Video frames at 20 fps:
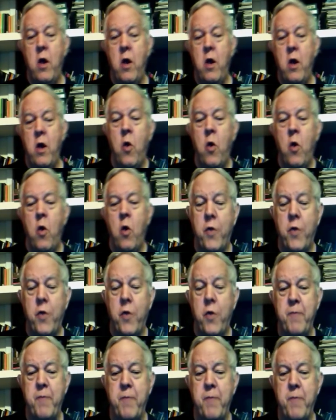was
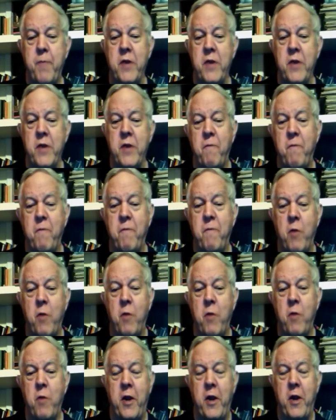basically formed
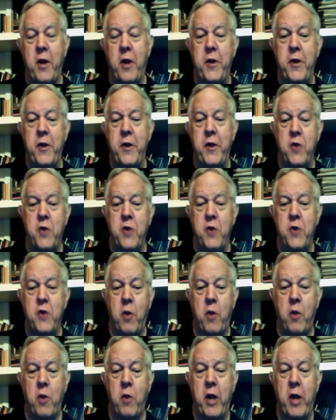in an initial
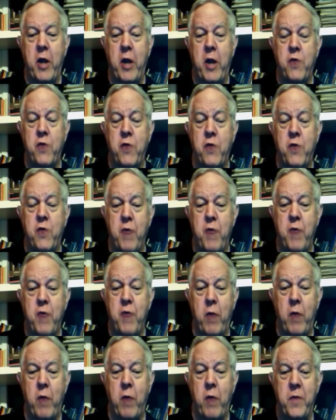Herbig-Haro string, right?